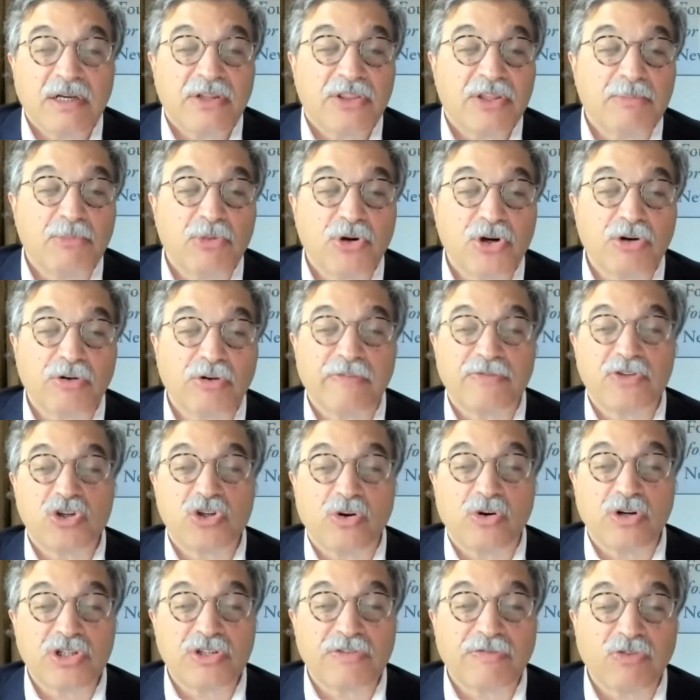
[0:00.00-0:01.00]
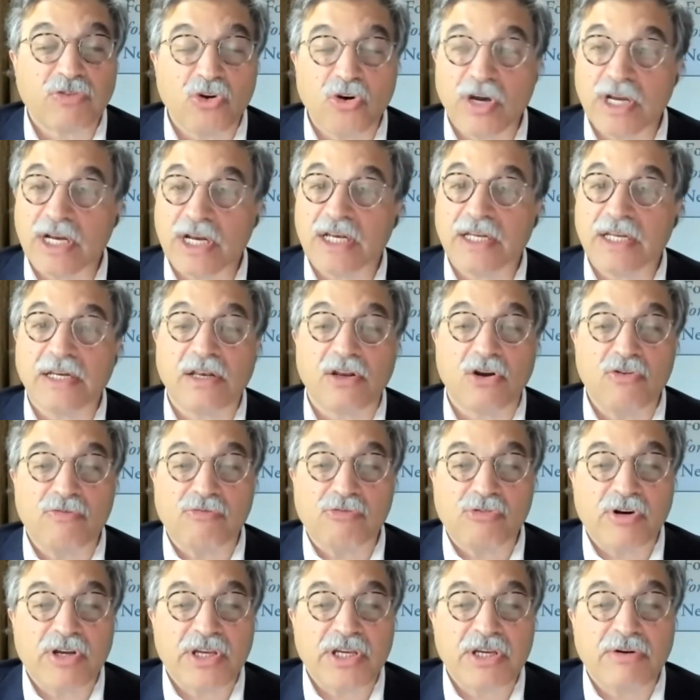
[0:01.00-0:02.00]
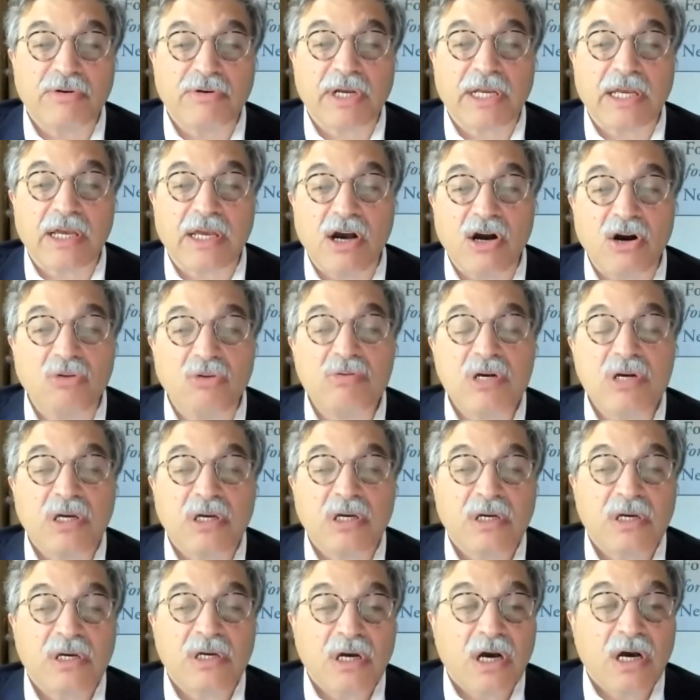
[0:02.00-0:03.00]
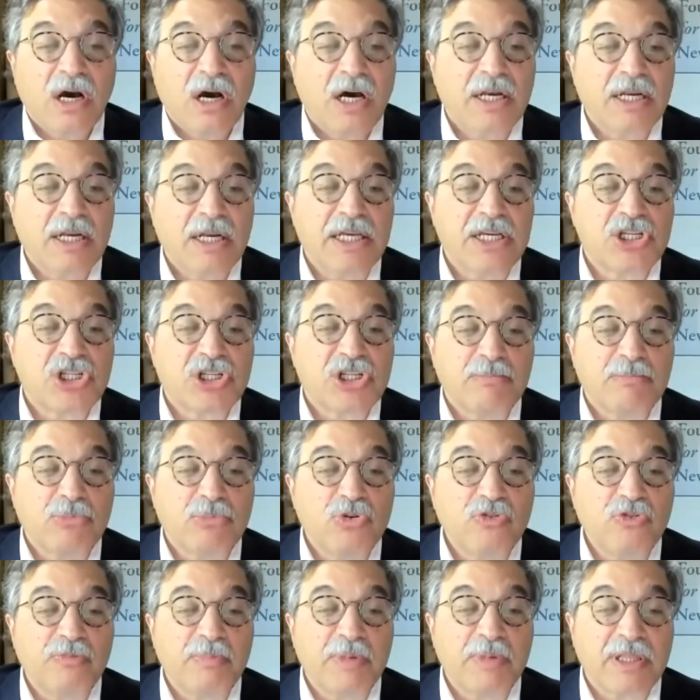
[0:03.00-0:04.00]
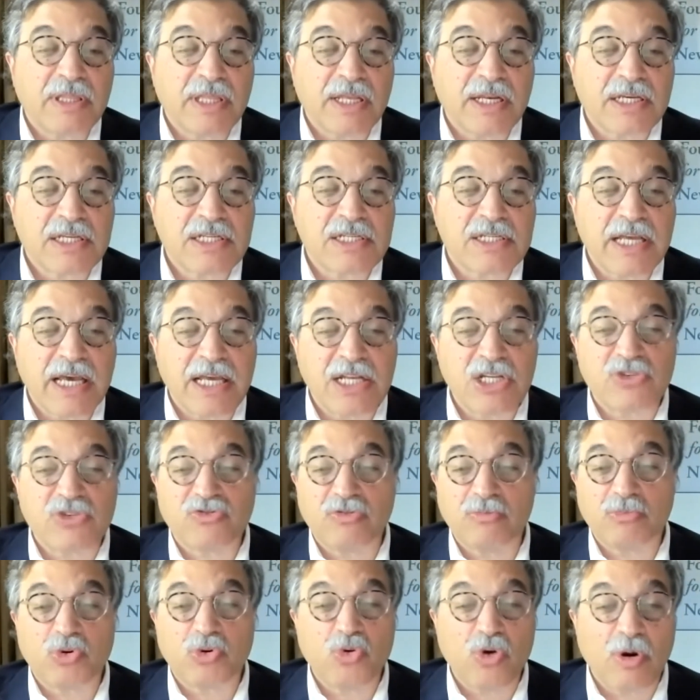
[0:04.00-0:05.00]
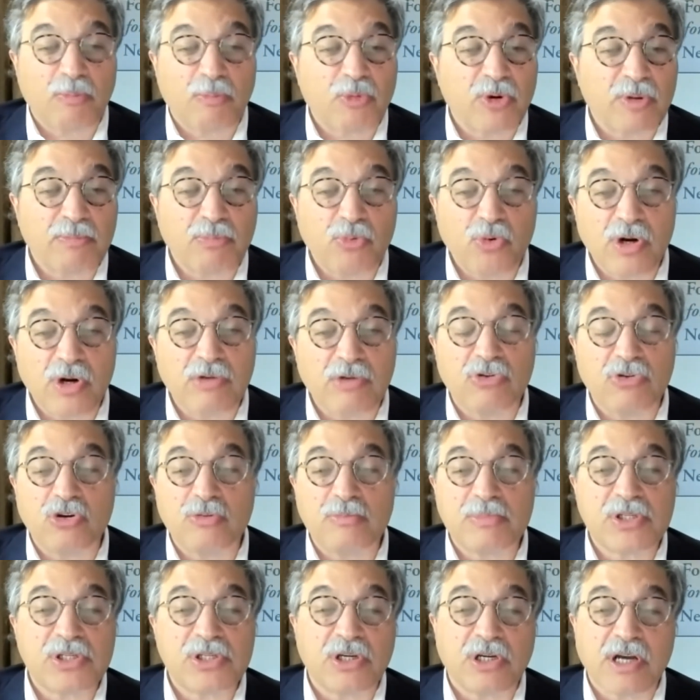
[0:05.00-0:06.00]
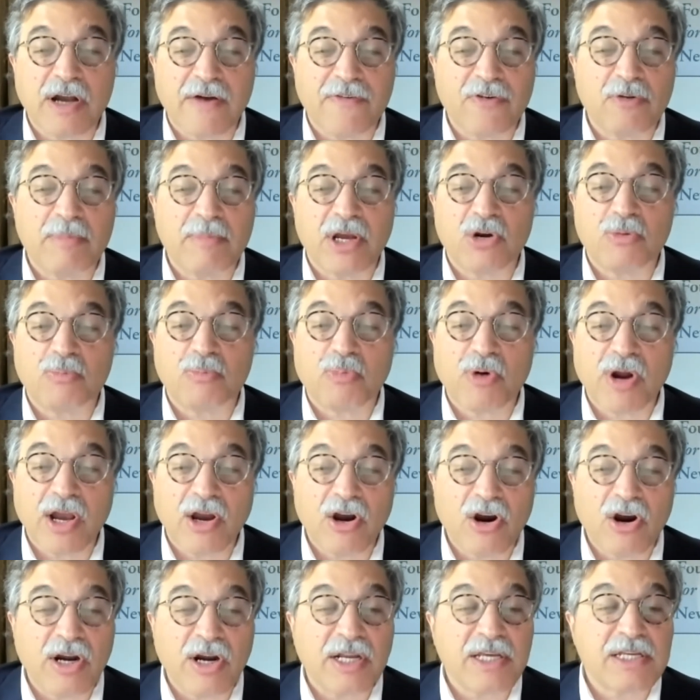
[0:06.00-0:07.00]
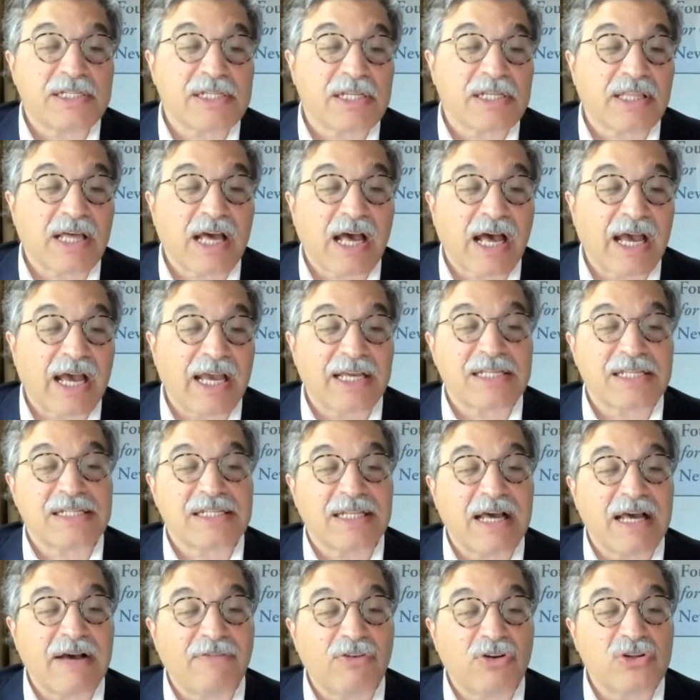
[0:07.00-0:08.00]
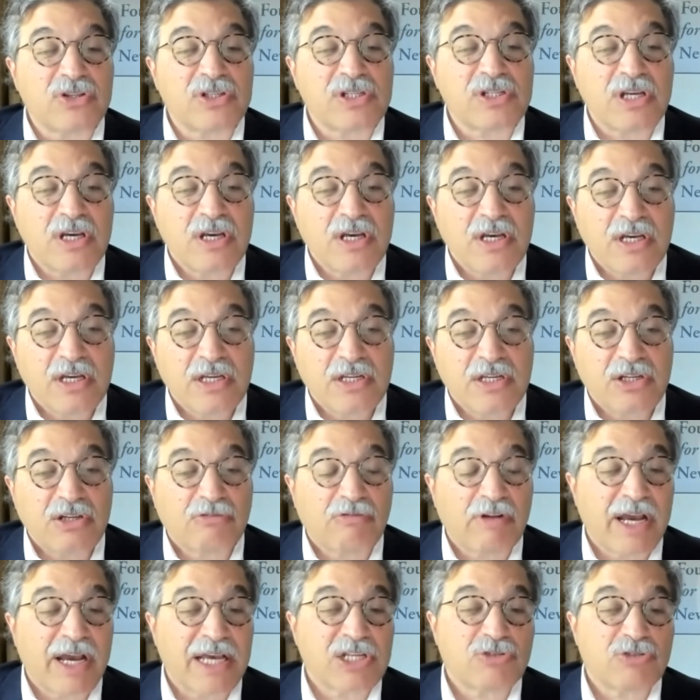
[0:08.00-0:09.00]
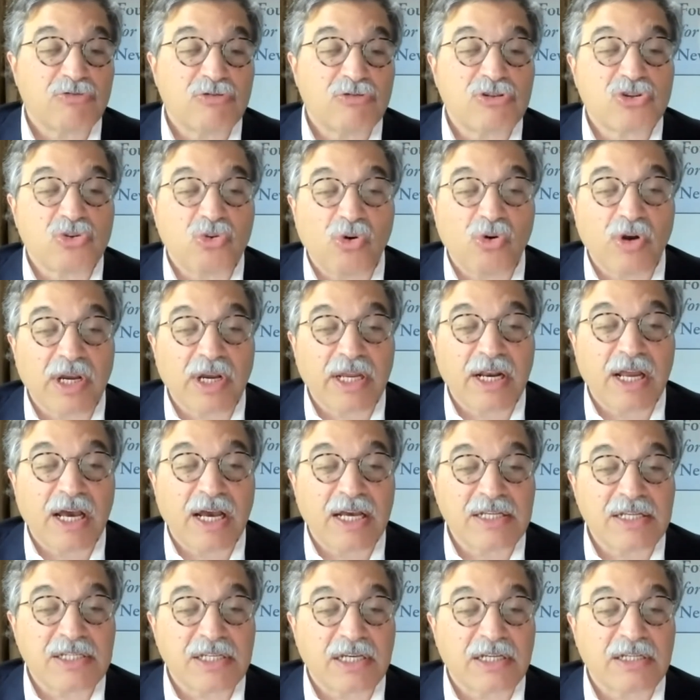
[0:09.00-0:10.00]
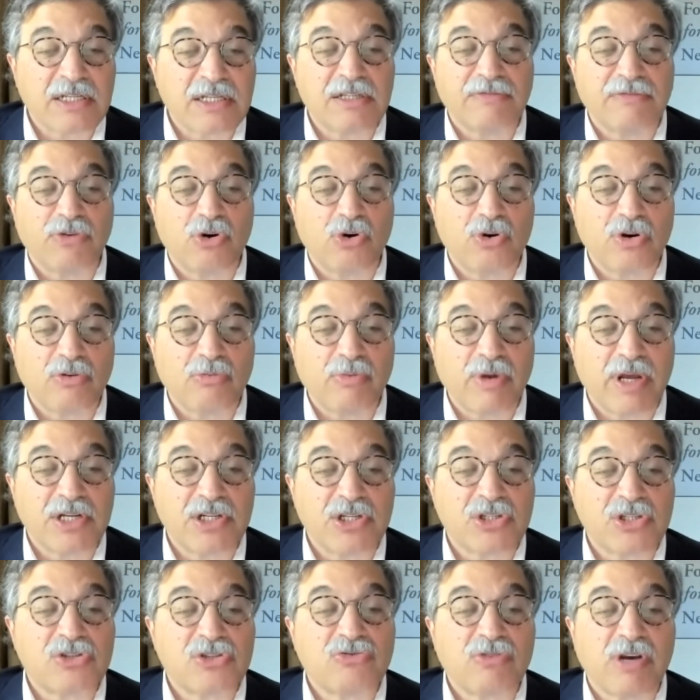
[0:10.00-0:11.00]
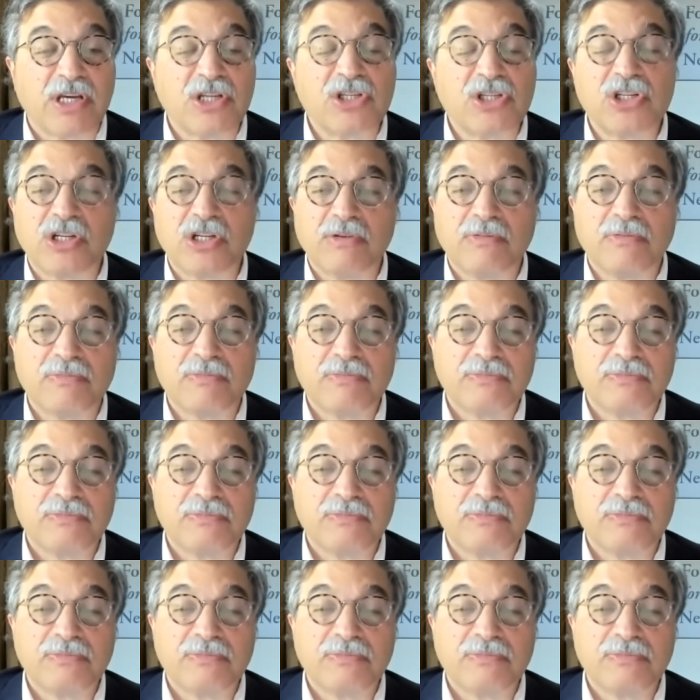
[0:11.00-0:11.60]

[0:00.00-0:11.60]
the murder of George Floyd a little over a year ago unleashed a movement that extends from corporate boardrooms to governmental priorities at the highest levels, to grassroots organizing, to voter registration.